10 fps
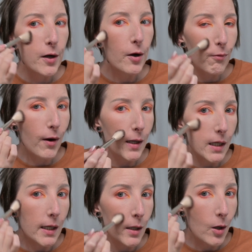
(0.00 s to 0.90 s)
right
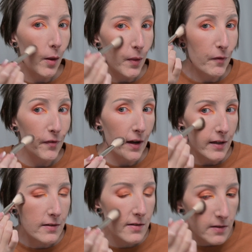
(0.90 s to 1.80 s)
in on the
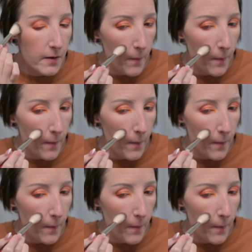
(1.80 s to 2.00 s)
face.